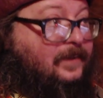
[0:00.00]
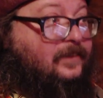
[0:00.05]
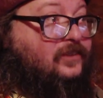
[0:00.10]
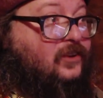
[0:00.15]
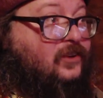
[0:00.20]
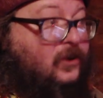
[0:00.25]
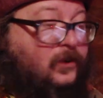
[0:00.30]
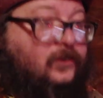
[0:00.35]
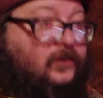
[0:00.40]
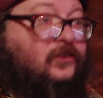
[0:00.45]

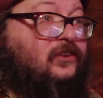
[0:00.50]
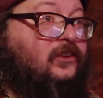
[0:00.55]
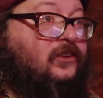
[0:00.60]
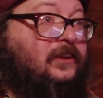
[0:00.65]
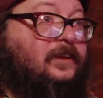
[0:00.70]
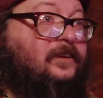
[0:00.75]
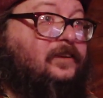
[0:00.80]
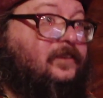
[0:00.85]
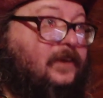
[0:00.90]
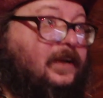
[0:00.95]
cursed the
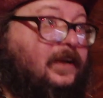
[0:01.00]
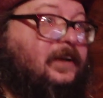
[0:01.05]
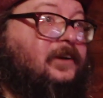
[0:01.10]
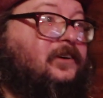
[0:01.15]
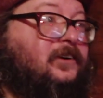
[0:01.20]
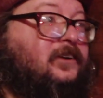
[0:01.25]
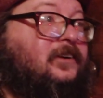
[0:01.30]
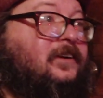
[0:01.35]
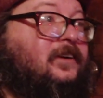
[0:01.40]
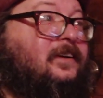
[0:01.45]

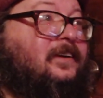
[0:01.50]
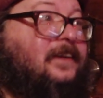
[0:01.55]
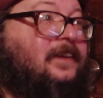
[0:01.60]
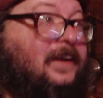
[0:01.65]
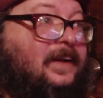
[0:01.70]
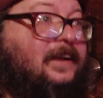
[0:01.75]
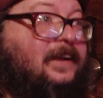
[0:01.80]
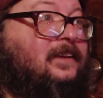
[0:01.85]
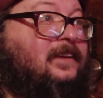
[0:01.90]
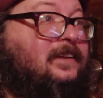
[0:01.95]
entire
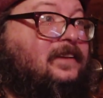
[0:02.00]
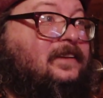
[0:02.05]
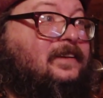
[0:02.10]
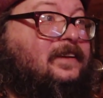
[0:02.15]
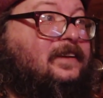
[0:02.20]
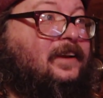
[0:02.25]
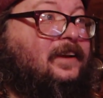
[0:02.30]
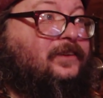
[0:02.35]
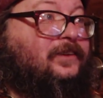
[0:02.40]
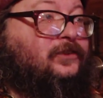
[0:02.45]
Nile
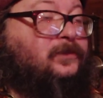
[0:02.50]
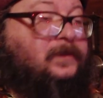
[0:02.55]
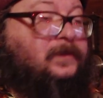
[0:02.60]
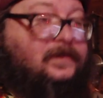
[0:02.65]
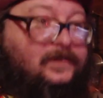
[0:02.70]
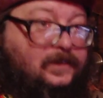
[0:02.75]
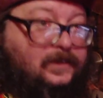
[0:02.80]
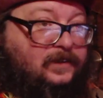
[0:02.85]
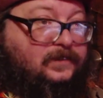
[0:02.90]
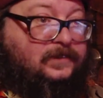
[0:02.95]
as a
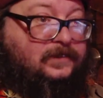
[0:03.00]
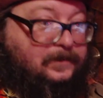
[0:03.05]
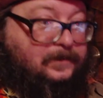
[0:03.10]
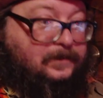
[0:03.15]
result.